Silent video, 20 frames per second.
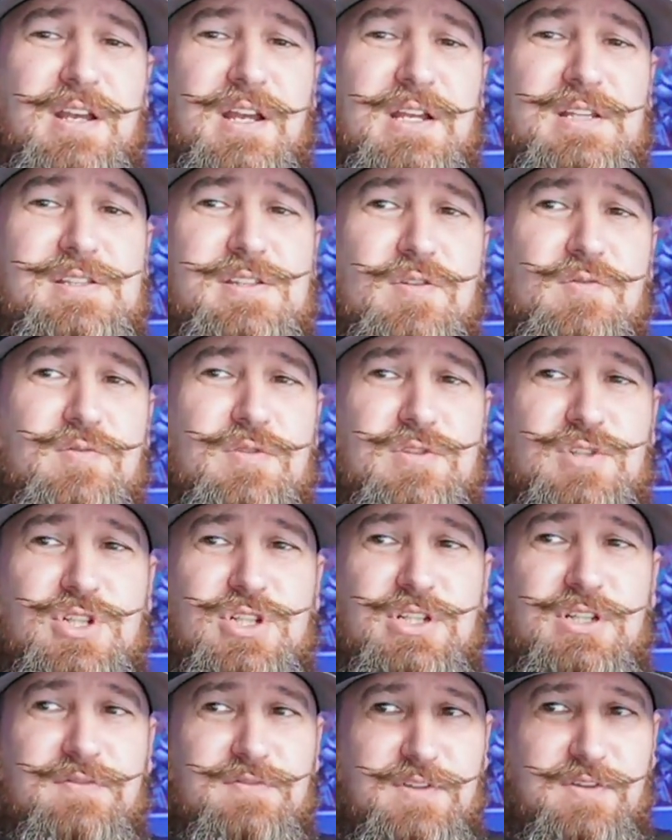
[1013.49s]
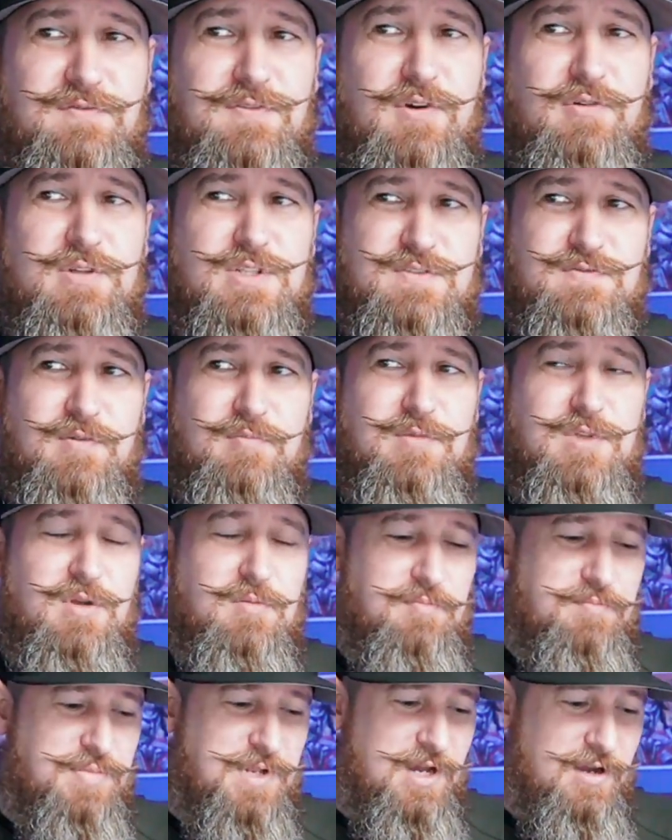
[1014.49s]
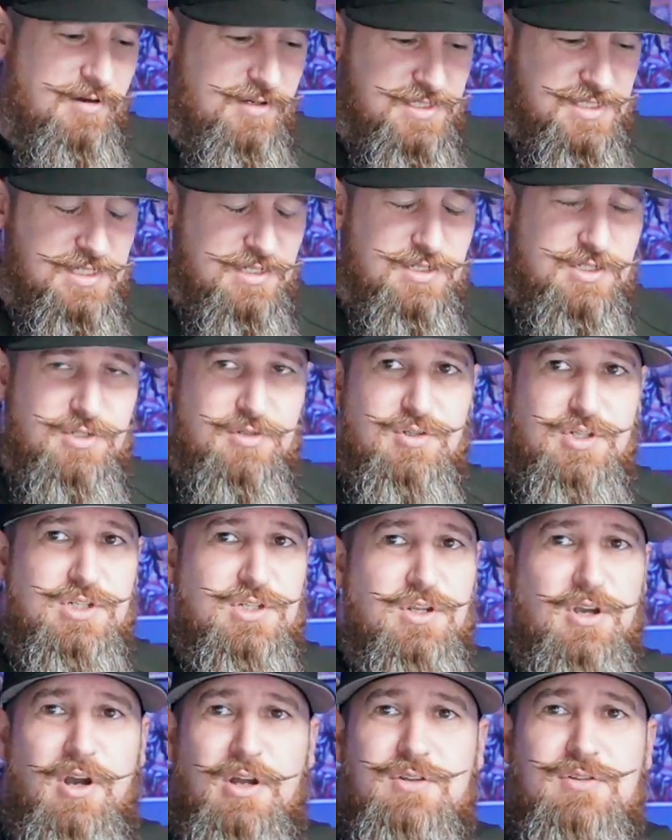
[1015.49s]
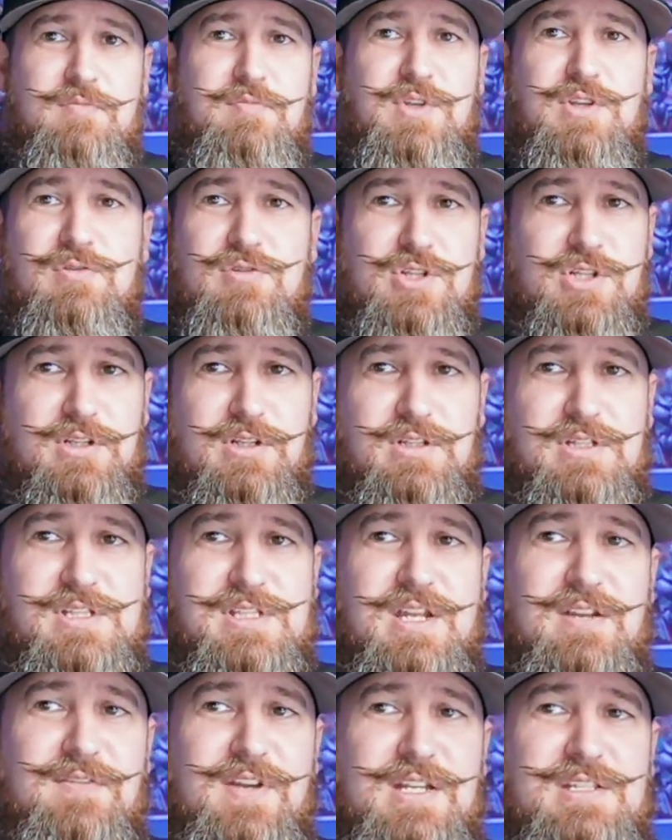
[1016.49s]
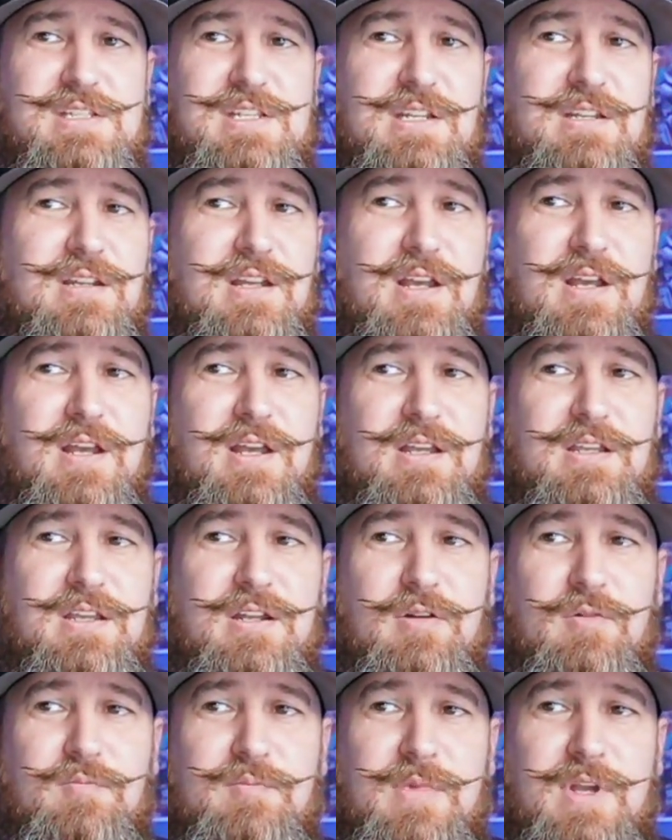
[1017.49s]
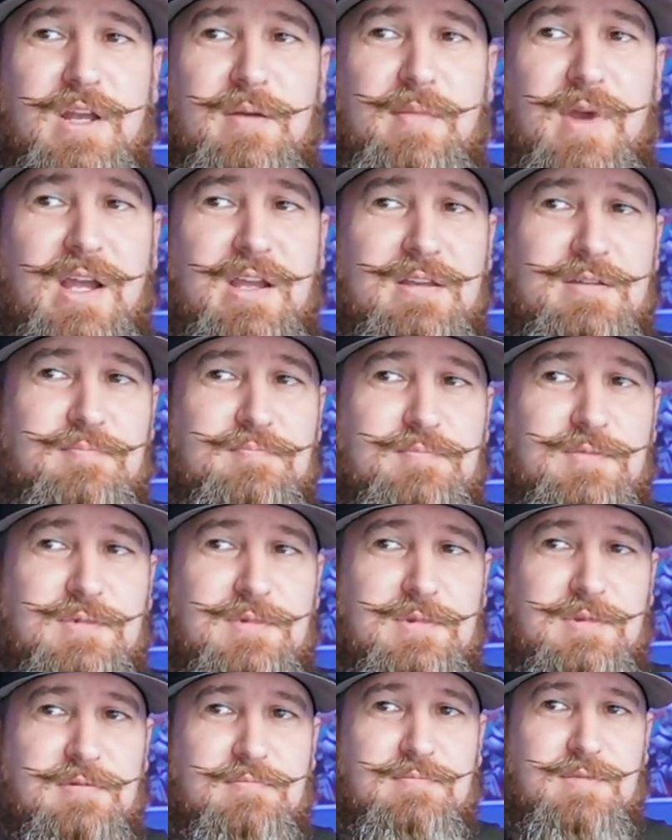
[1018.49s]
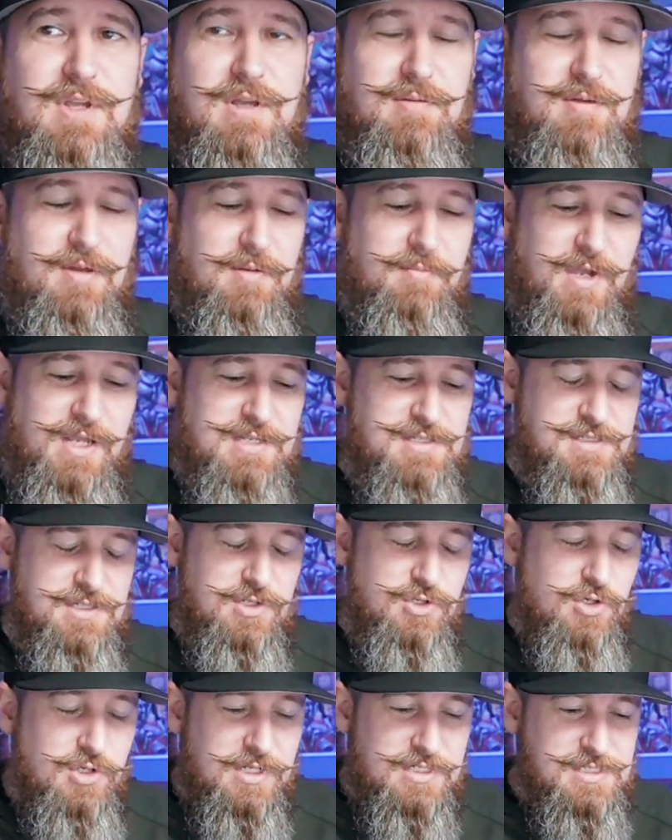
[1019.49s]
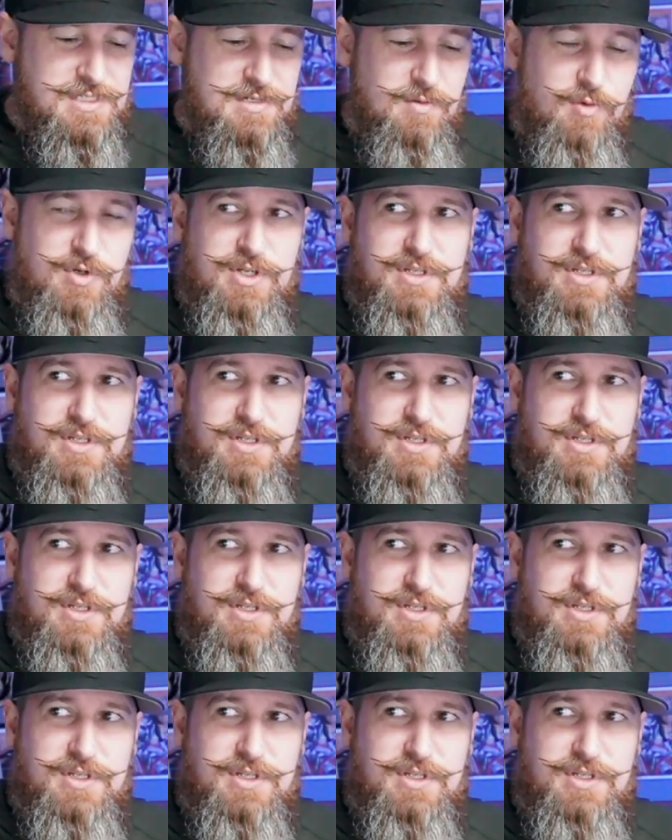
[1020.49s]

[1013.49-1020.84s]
And so shift the focus from comparison to just contribution. Instead of asking, am I as good as someone